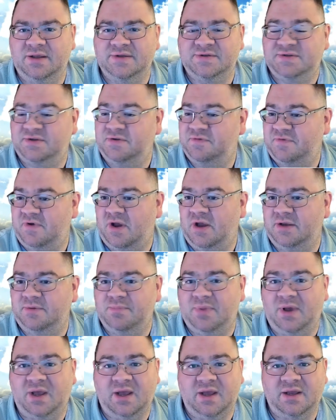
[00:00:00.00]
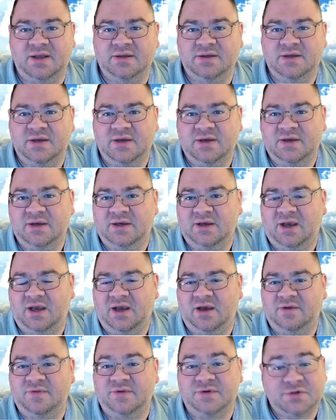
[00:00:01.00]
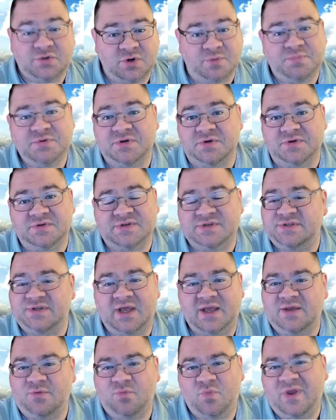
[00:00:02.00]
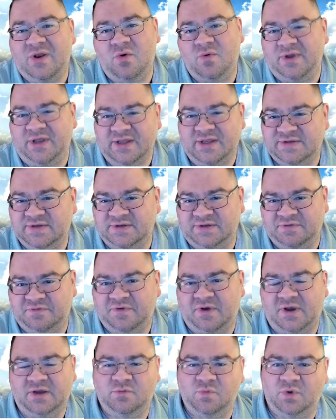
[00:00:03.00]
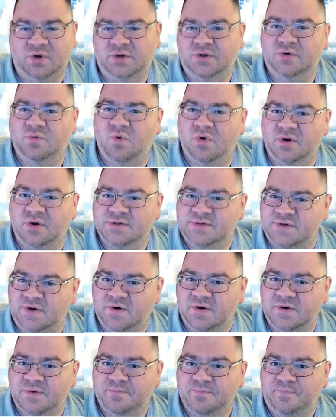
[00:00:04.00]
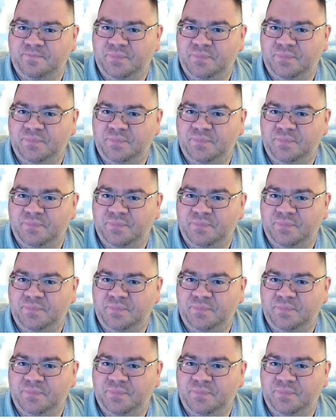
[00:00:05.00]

It's defined by uh, the scriptures. It's not it, we don't get to define what good works are,